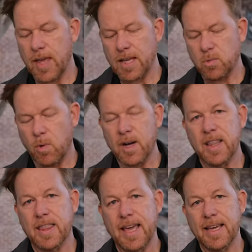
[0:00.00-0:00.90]
that's one of
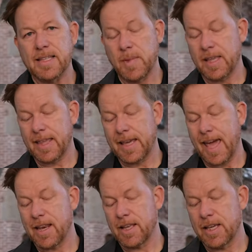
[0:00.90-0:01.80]
the things that the
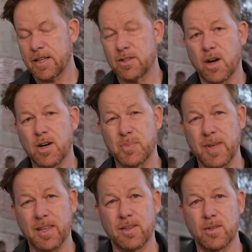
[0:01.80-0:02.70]
Canon EOS R has
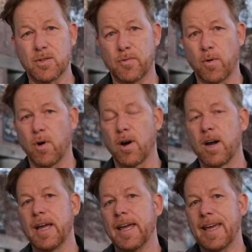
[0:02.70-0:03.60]
been used for
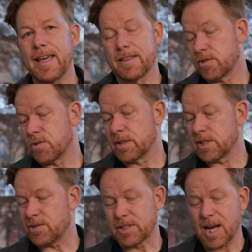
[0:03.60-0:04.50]
in the school
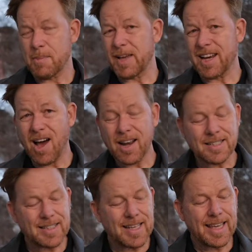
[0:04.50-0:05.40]
district job, and
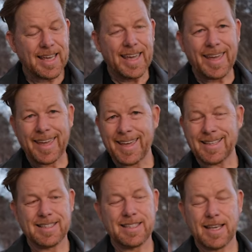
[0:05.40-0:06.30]
honestly,
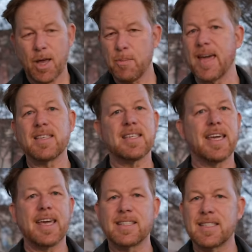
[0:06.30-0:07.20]
it's
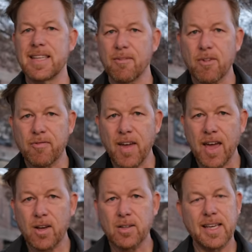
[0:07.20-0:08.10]
amazing. It's never
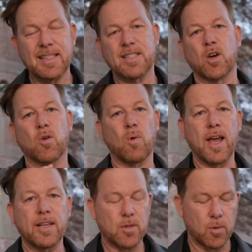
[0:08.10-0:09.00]
failed. It's a
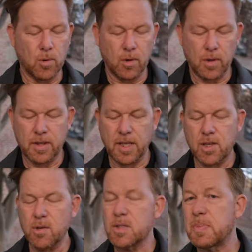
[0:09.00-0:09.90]
great tool.
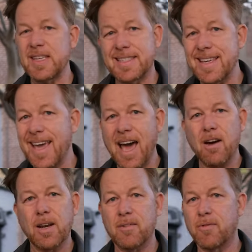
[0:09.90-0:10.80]
The USB-C
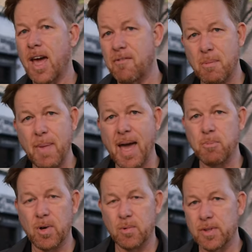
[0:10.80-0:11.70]
out, if you have a
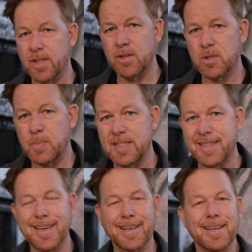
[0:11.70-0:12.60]
MacBook with the
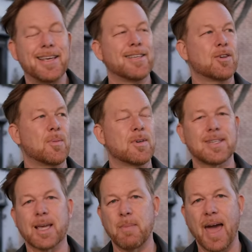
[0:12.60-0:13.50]
USB-C in, is almost
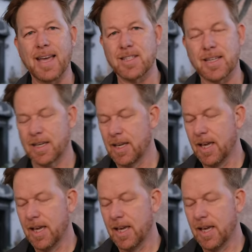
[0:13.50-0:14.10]
like magic